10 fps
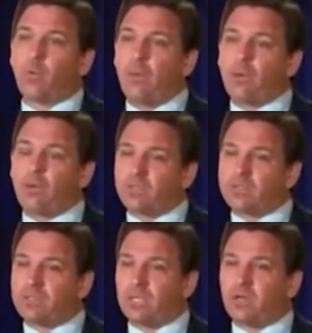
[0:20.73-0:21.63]
why
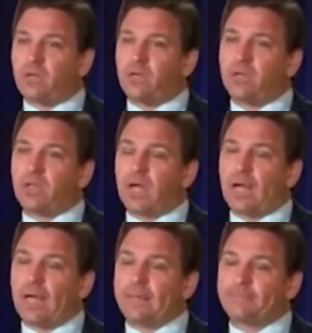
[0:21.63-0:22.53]
we would still,
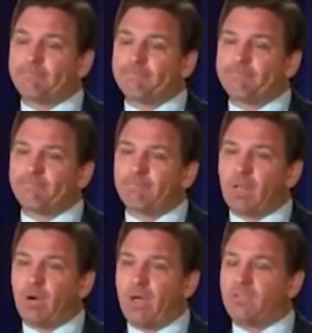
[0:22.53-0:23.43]

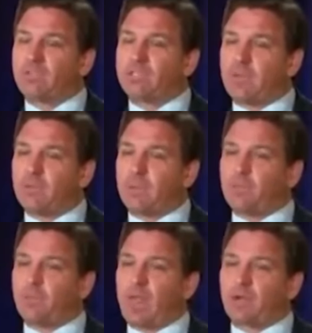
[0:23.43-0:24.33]
have the same
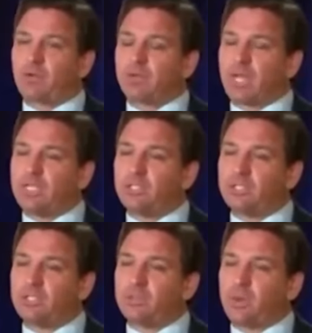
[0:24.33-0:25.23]
diplomatic
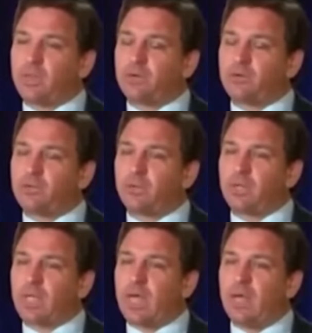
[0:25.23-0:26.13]
relations when they're
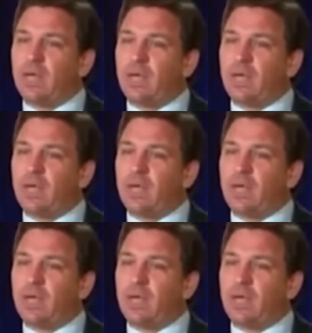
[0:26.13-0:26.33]
doing that.